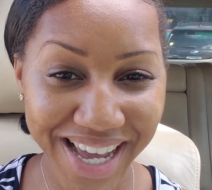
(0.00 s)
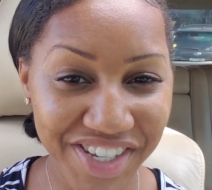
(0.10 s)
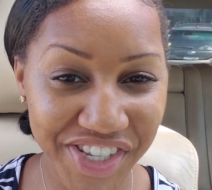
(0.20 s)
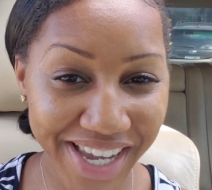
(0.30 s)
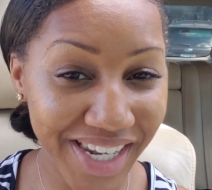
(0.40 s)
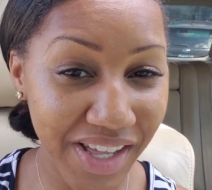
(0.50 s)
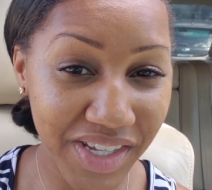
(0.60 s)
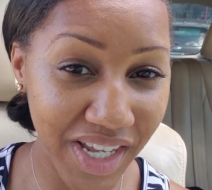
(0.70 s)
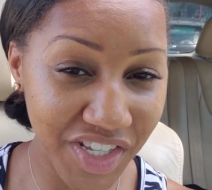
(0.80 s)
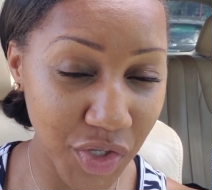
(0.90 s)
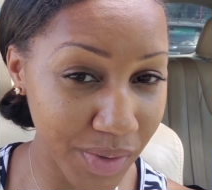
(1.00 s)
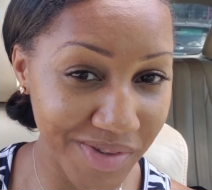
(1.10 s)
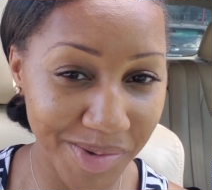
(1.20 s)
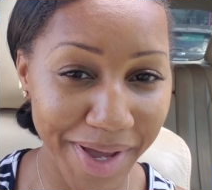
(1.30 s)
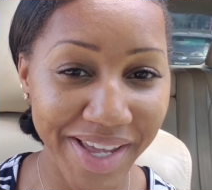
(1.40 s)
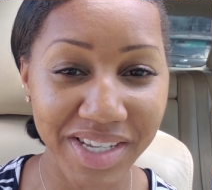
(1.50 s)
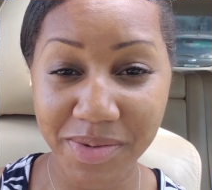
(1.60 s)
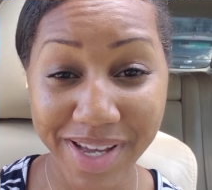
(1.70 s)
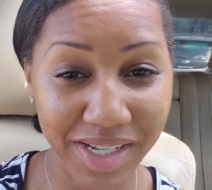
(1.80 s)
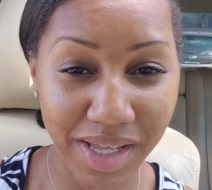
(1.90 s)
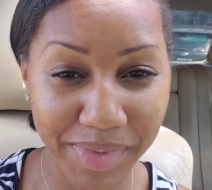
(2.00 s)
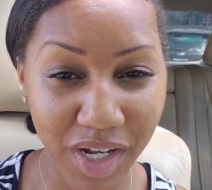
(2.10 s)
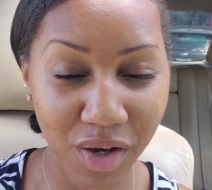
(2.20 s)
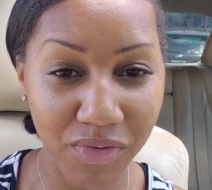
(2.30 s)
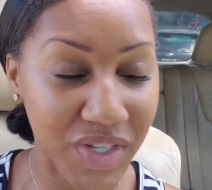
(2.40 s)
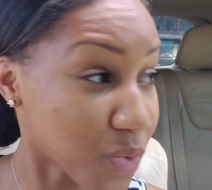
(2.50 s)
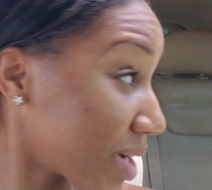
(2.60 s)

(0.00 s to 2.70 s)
my dad is checking out the next thrift spot. He's about to let me know if